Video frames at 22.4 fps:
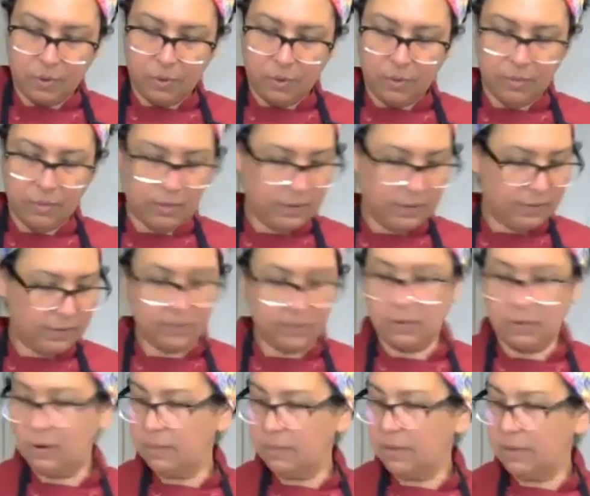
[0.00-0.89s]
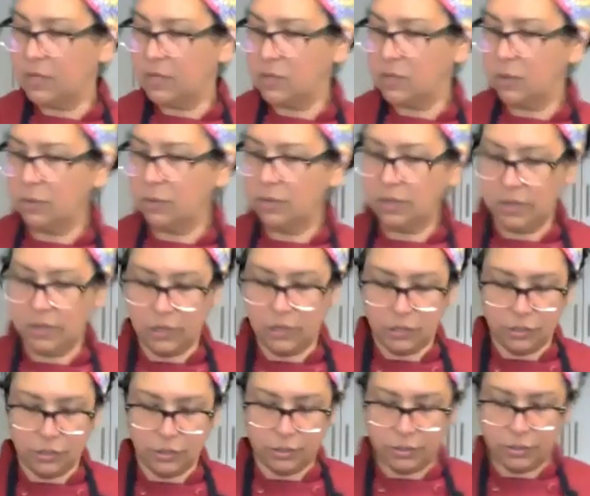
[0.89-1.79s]
Oh, this is gonna be so
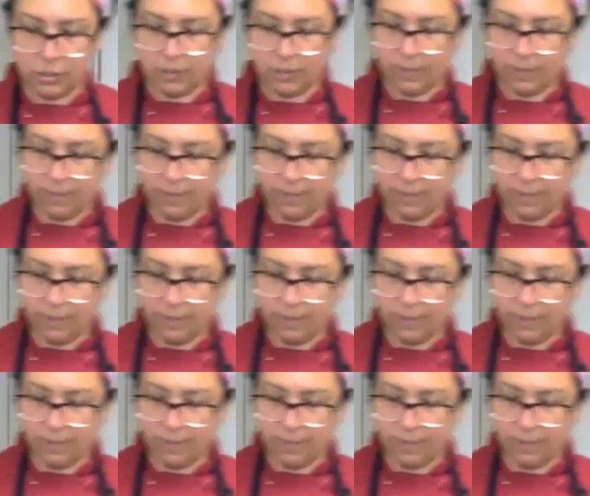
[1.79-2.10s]
delicious